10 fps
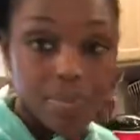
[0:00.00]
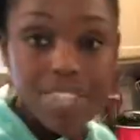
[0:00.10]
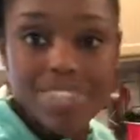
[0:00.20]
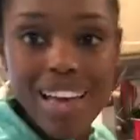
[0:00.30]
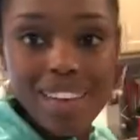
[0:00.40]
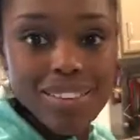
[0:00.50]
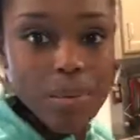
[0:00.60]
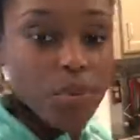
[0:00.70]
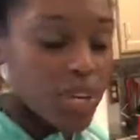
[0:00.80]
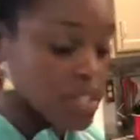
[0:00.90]
snack that
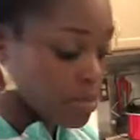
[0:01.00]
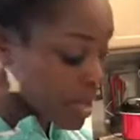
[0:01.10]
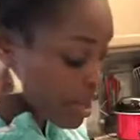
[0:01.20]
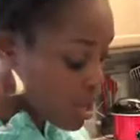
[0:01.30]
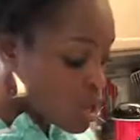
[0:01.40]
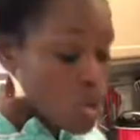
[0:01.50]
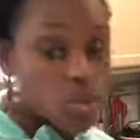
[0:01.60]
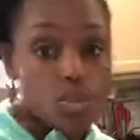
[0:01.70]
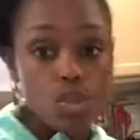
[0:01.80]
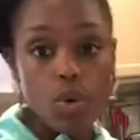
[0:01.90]
I'm going to make.
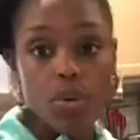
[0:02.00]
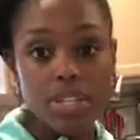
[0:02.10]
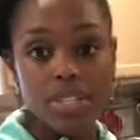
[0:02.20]
So